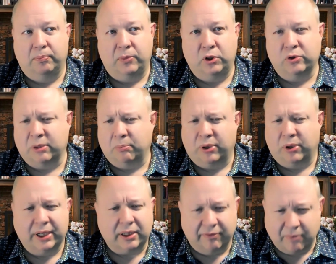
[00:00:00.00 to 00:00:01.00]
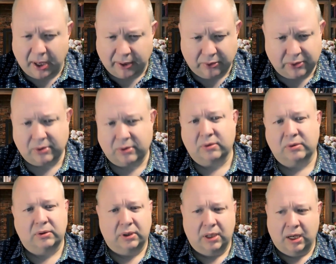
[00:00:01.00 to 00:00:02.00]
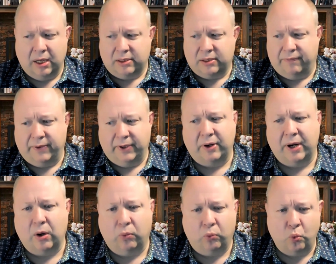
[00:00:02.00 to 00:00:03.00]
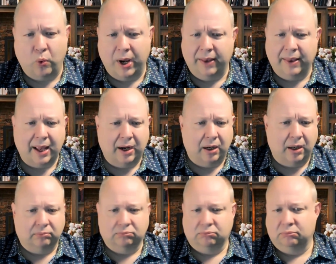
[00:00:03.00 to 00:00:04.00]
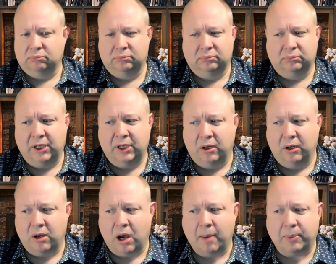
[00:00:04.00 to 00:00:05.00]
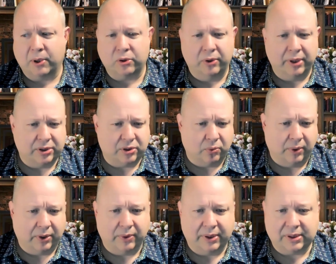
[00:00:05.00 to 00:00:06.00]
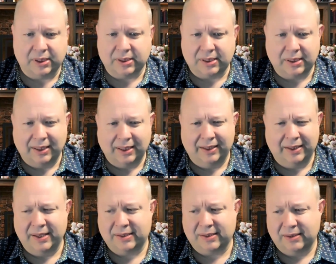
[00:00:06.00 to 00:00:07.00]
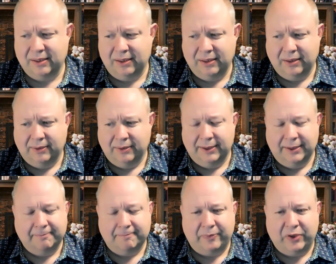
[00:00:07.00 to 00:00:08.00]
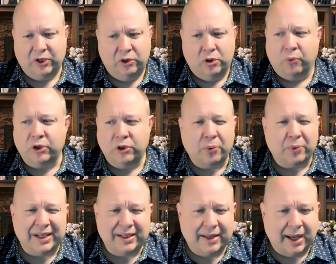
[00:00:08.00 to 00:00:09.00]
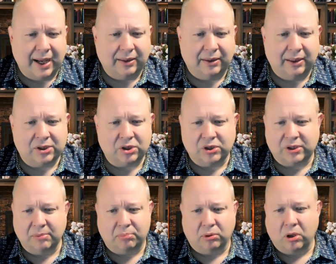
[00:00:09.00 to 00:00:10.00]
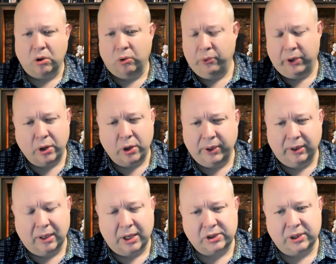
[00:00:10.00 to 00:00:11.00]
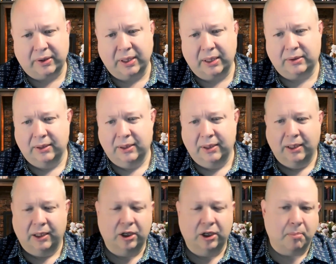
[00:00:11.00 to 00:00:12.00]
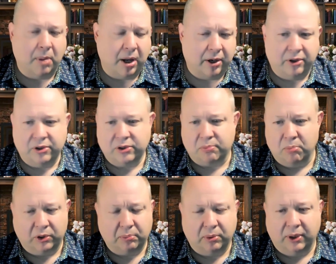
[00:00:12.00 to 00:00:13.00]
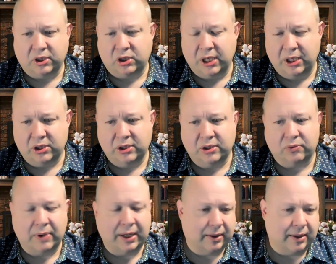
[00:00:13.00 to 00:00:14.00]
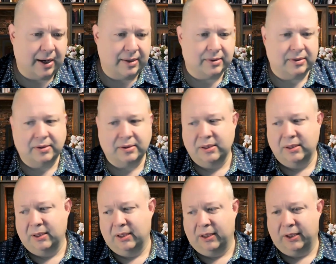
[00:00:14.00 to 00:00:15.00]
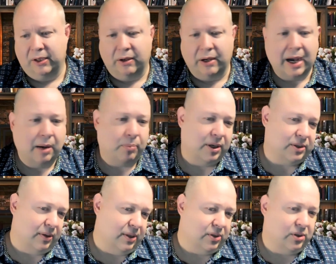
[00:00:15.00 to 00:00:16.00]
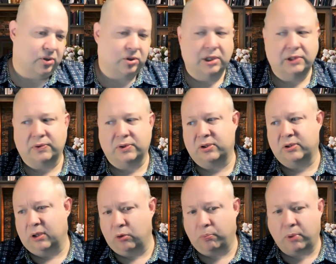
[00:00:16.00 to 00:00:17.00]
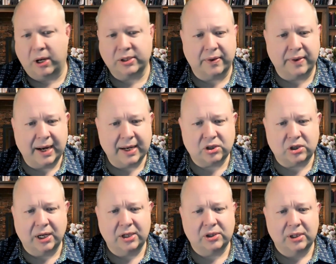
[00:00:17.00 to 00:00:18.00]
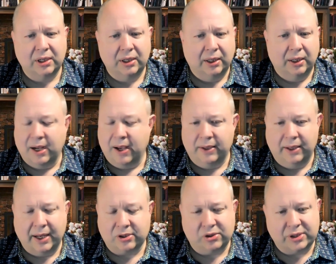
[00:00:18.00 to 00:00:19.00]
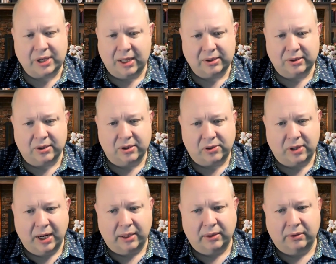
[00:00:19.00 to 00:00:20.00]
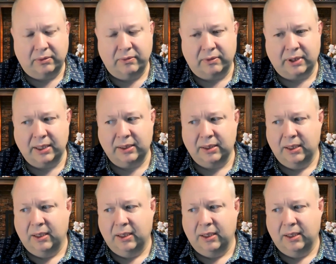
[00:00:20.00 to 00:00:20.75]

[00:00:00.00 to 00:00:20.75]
using predictive models to figure out when that opportunity is going to exist. And this, you don't need that. It's just simple coding logic that monitors multiple exchanges, recognizes a high price on this exchange versus a low price on that exchange, and then exercises the trade, right?